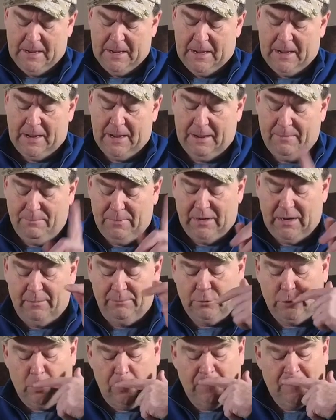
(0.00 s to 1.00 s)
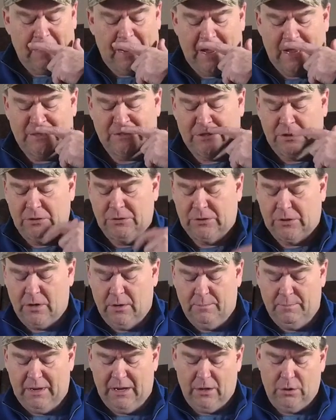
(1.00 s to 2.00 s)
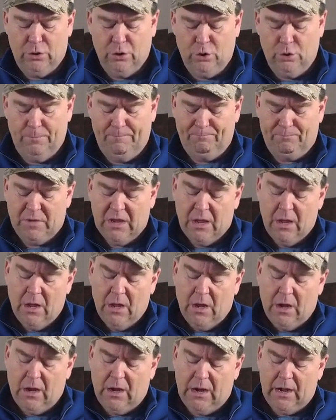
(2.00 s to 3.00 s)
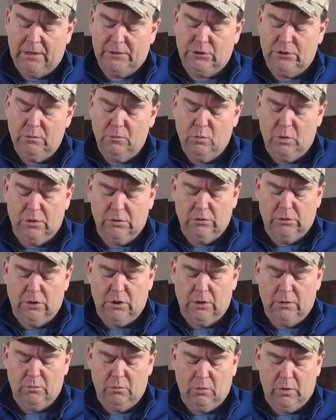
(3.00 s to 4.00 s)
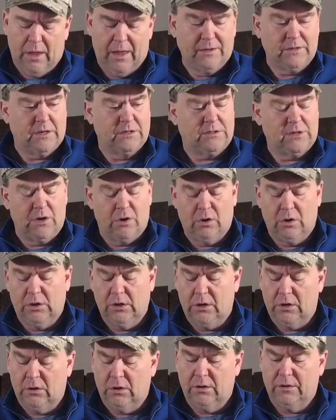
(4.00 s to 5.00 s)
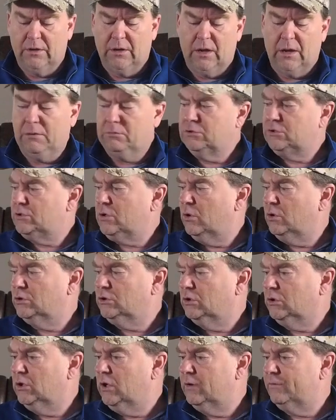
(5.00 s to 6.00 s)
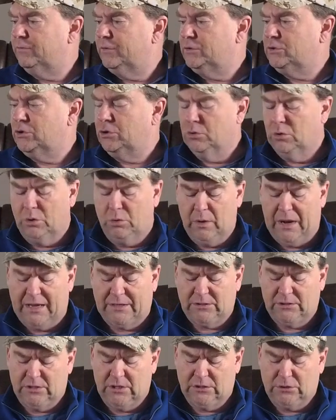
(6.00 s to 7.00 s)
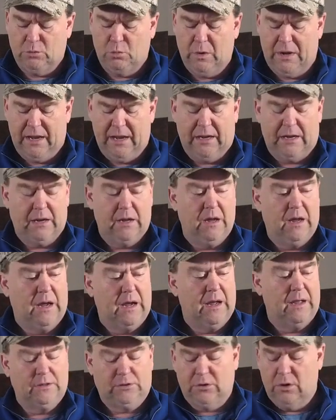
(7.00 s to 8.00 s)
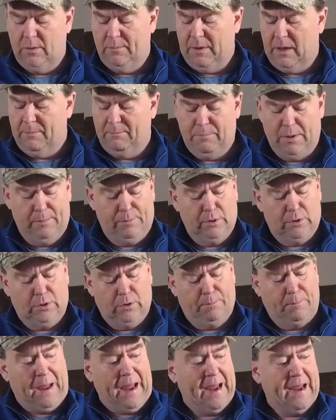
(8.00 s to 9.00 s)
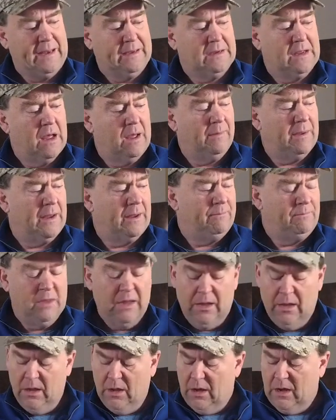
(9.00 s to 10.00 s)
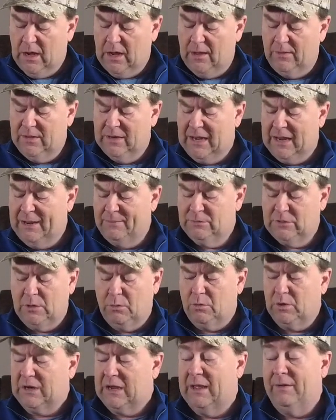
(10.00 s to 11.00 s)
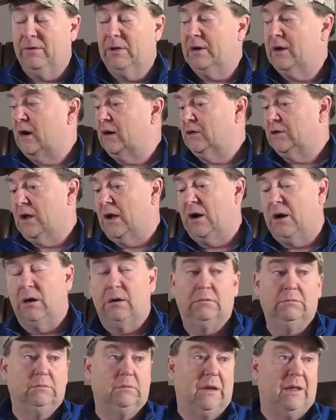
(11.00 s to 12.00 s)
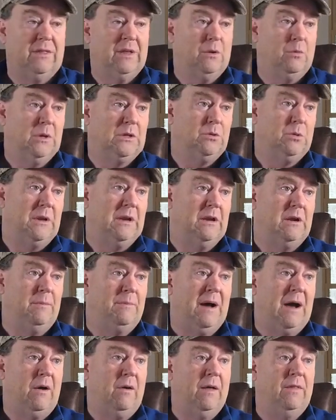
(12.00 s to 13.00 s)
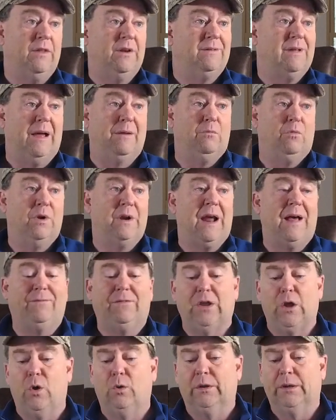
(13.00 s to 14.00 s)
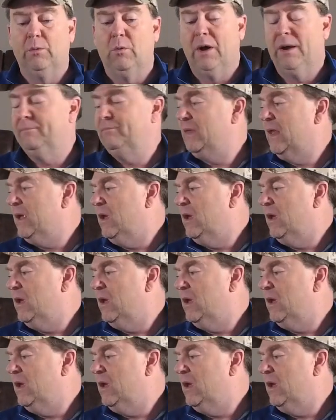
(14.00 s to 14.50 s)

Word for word: Um, but I'm told Oscars are going to be a hoot. Uh, look, as I said earlier, I was told to look for two arrests this week. Uh, it's going to be a biblical pain coming. Uh, the names that were given are, are, I think we tweeted them out, and the, uh, we're not the only one.